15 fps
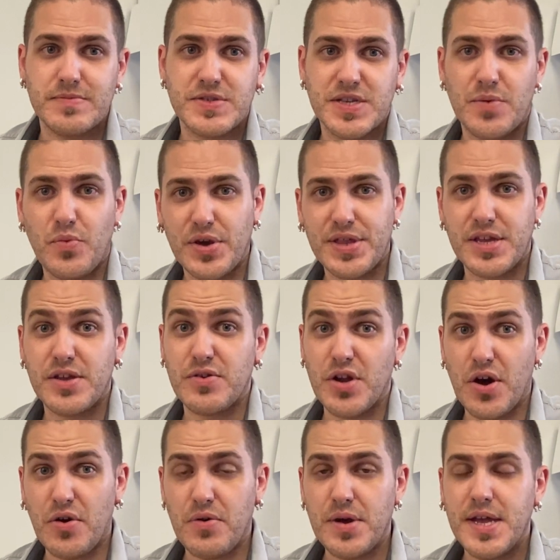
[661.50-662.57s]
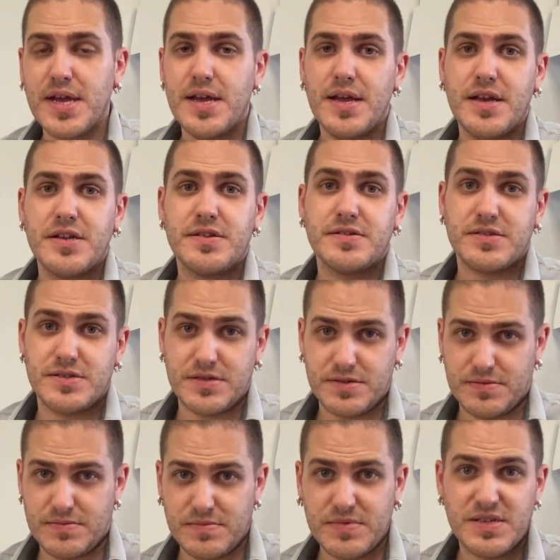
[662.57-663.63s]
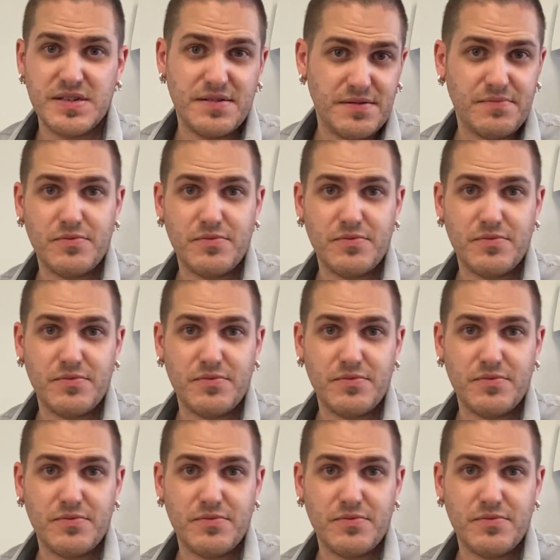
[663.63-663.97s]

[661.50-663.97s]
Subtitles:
someone that you know, it